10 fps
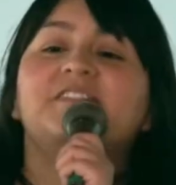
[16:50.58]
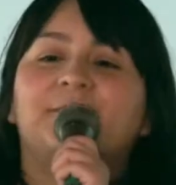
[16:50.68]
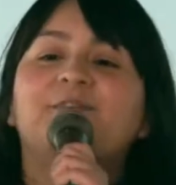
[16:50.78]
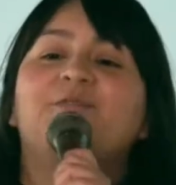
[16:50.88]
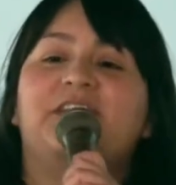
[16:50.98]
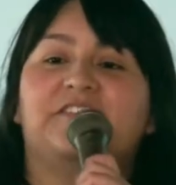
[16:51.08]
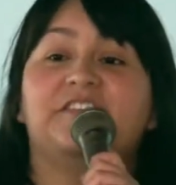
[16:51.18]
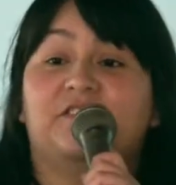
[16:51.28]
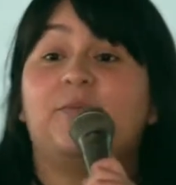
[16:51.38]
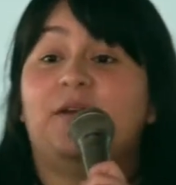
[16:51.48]
December
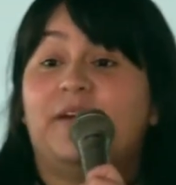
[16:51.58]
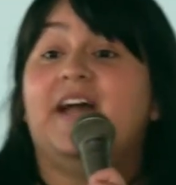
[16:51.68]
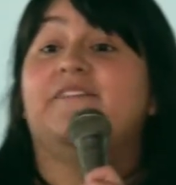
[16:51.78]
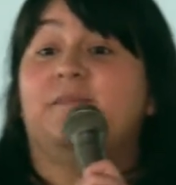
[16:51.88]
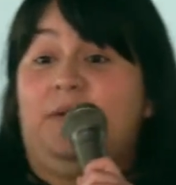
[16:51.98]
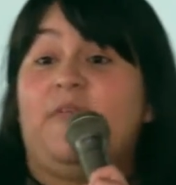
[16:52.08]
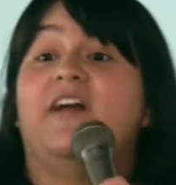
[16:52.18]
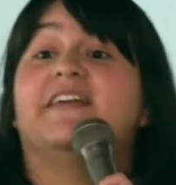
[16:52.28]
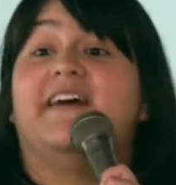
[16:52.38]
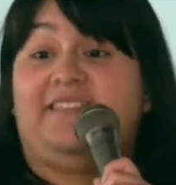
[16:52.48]
23rd is when we have to be
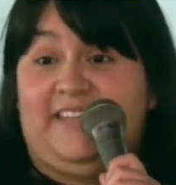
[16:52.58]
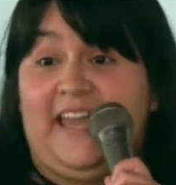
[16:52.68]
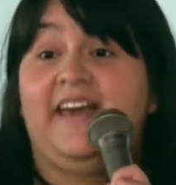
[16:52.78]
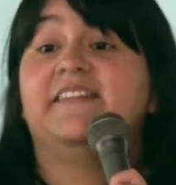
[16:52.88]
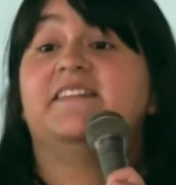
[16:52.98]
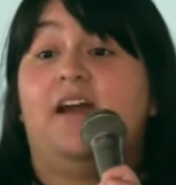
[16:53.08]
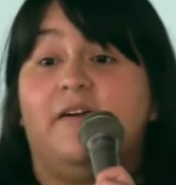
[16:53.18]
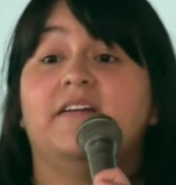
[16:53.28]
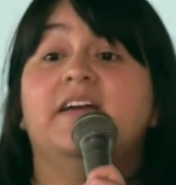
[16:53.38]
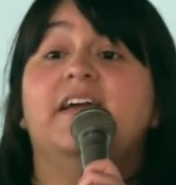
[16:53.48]
broadcasting and the
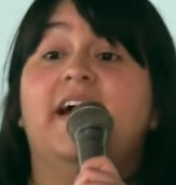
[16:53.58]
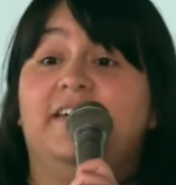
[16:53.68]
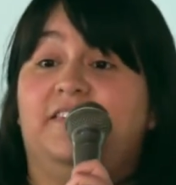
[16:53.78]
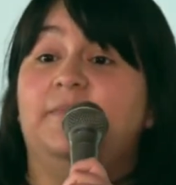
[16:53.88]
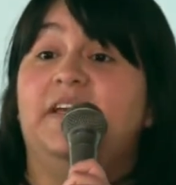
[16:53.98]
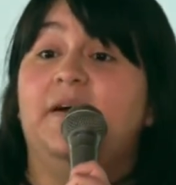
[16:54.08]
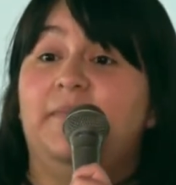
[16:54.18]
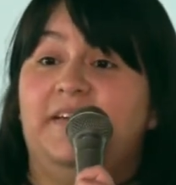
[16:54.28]
tower has to be up.